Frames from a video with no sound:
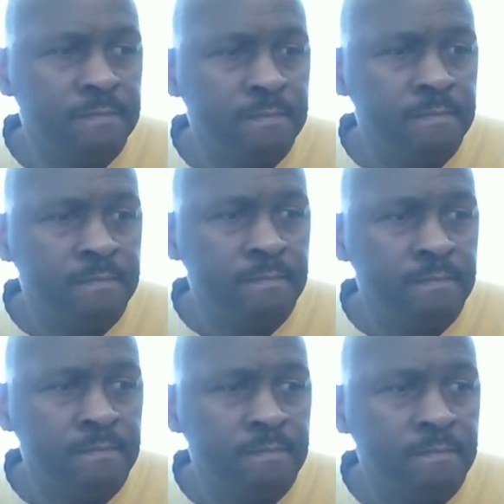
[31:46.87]

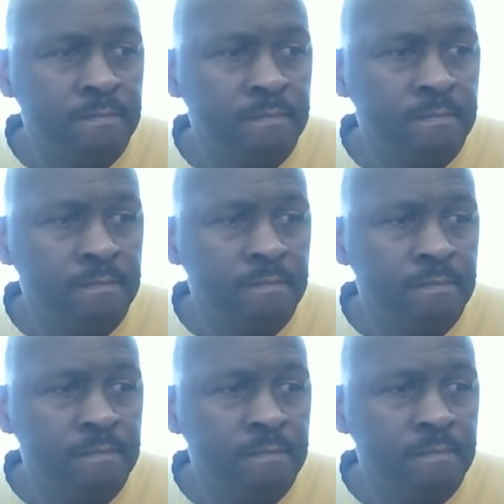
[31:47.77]

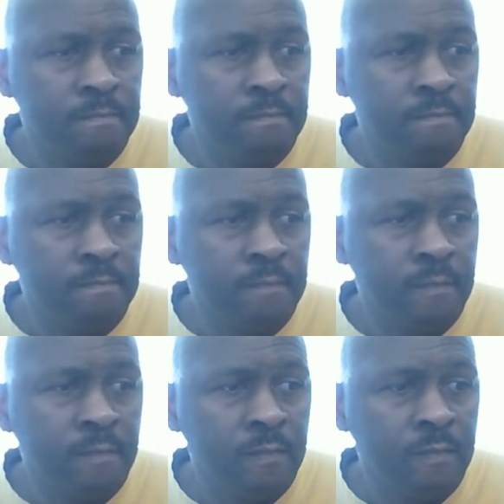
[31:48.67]
No one is speaking in this clip.